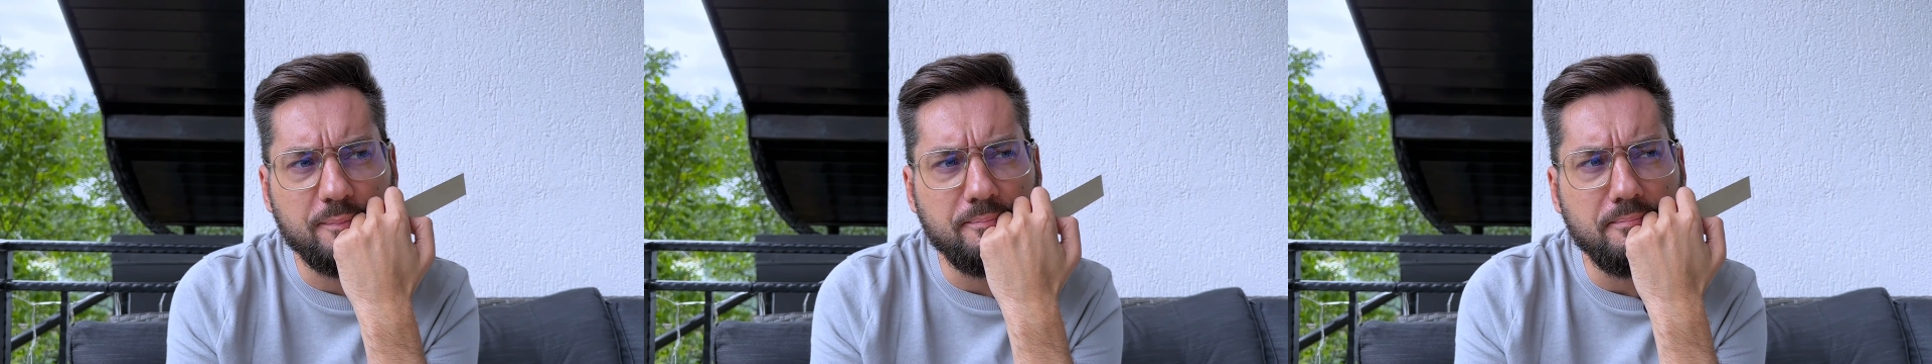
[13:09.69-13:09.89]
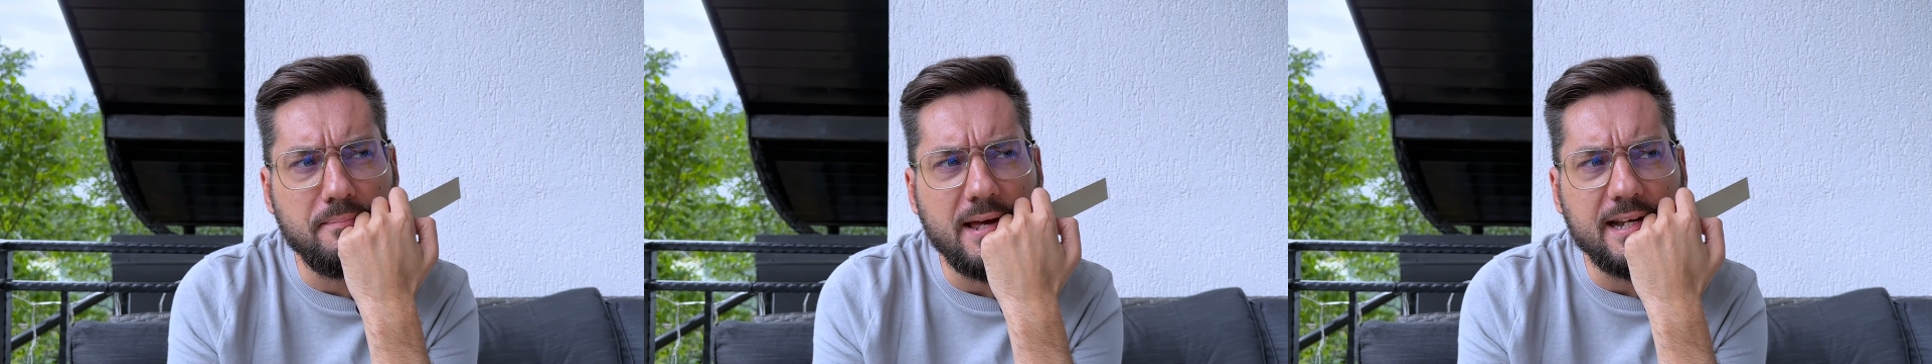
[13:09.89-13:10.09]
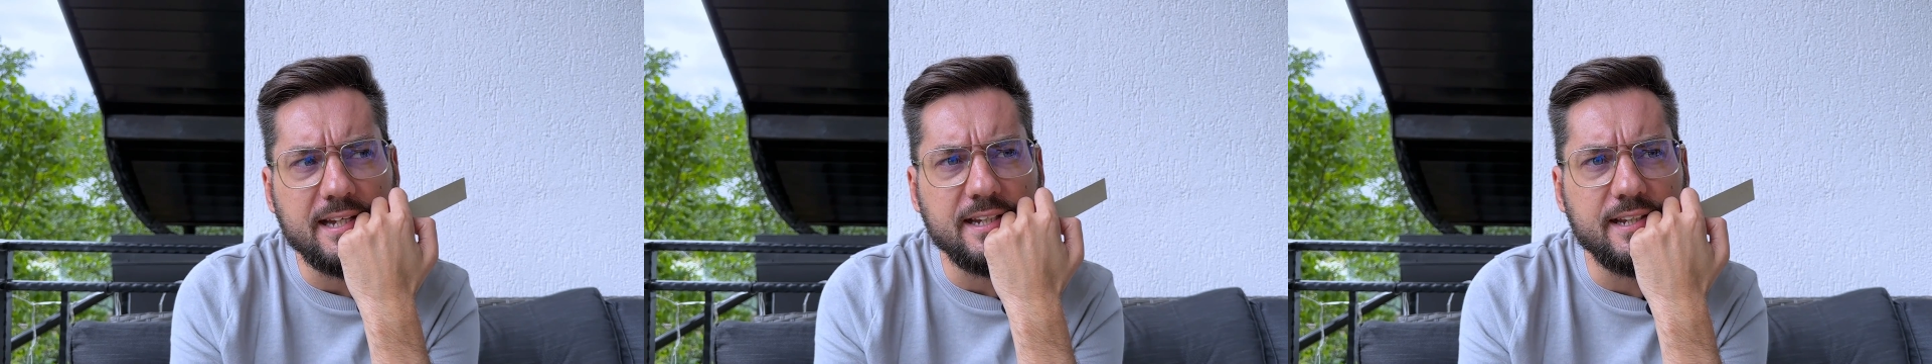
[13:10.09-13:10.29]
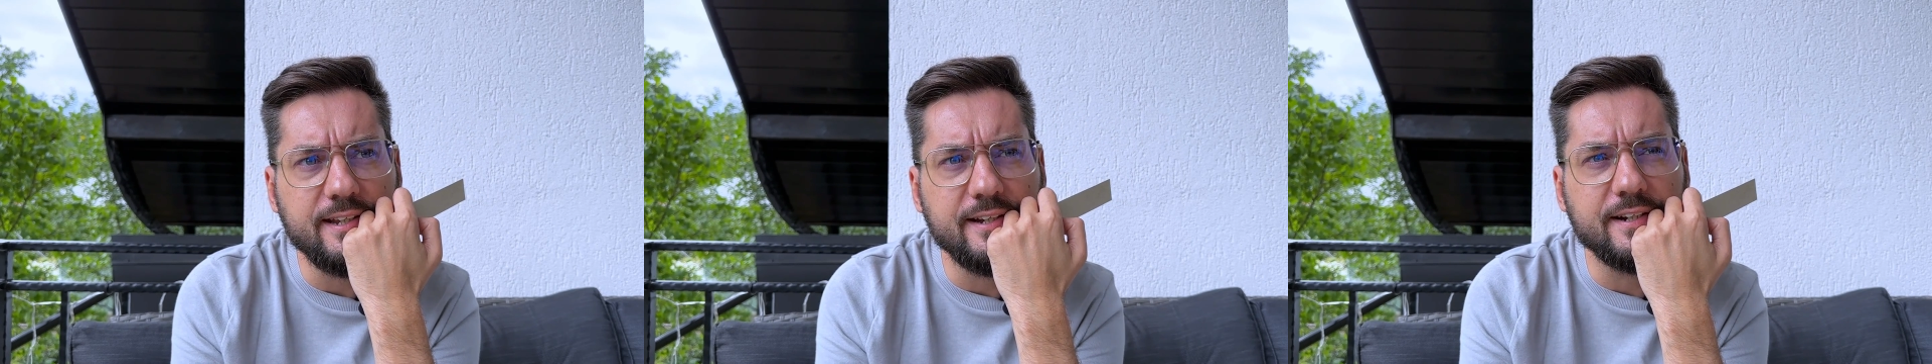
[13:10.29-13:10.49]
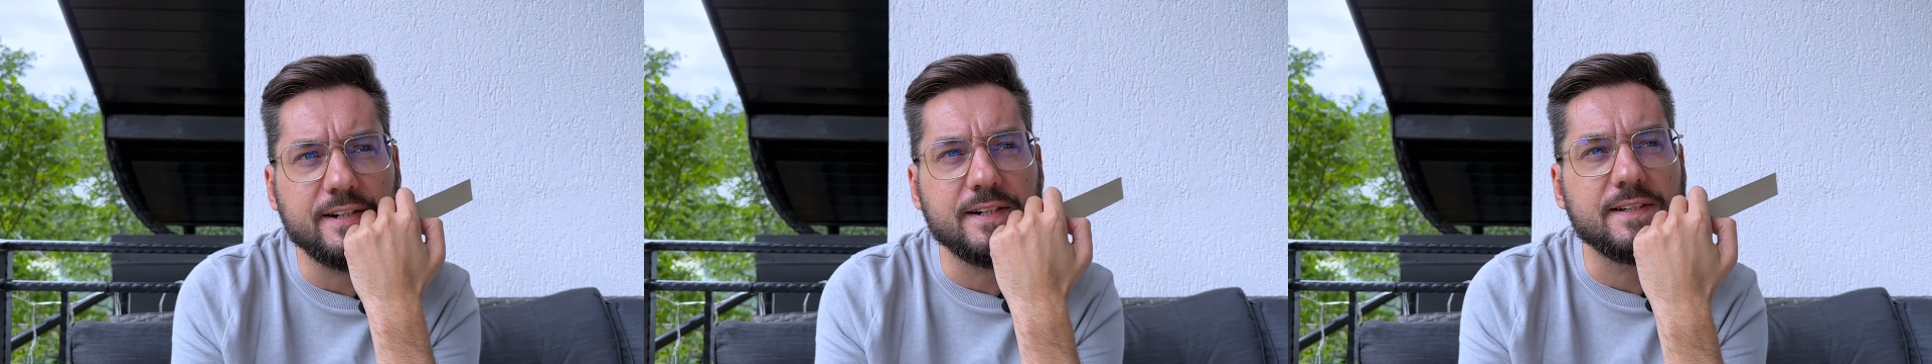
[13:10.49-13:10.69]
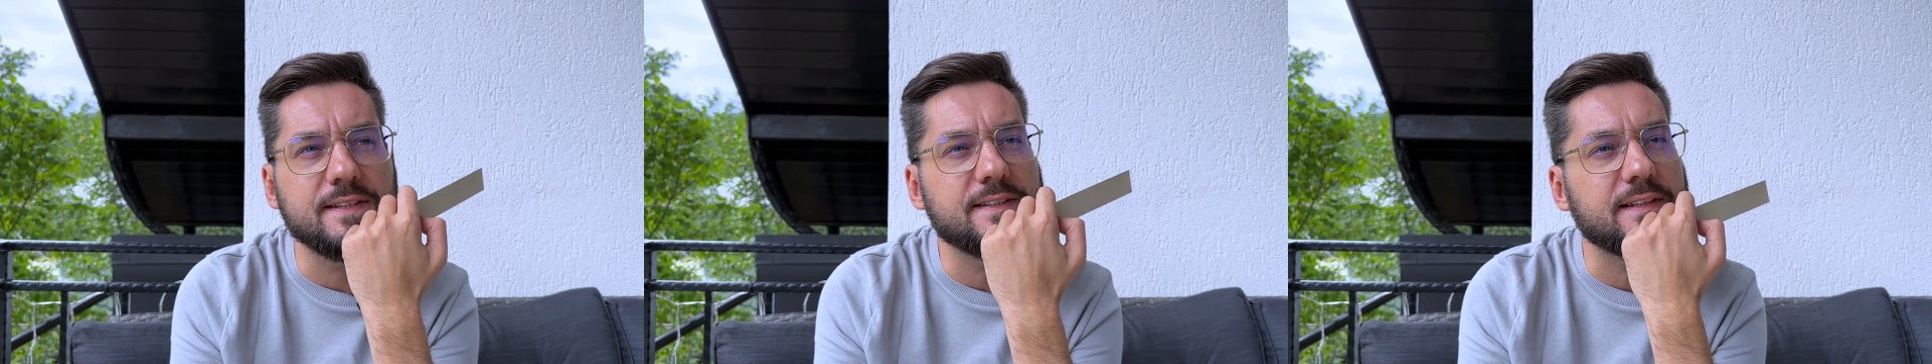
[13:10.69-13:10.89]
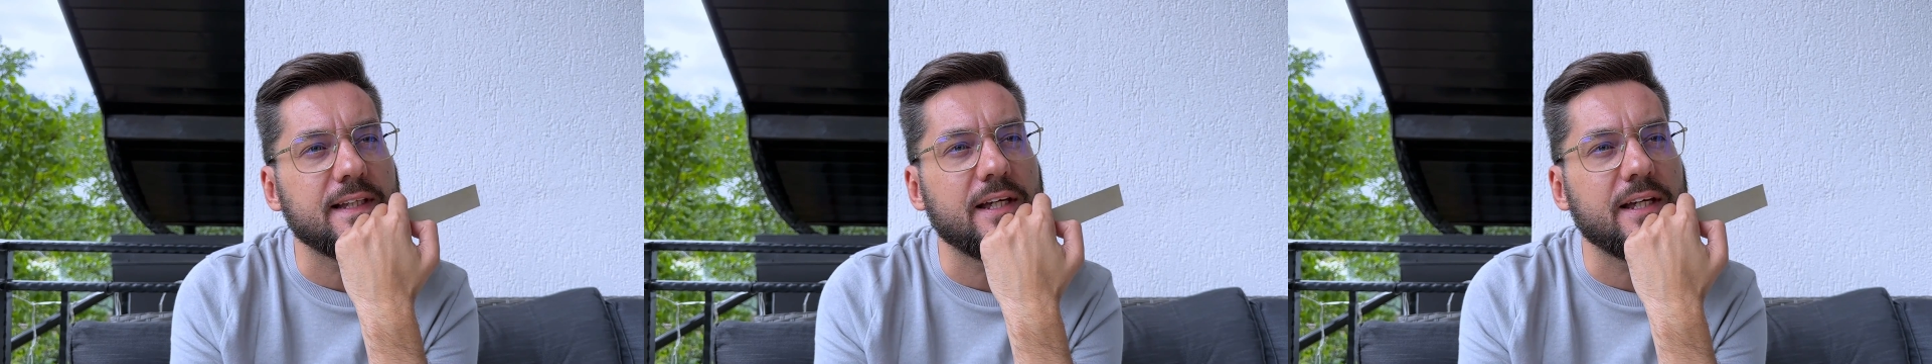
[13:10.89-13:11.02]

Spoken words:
many years,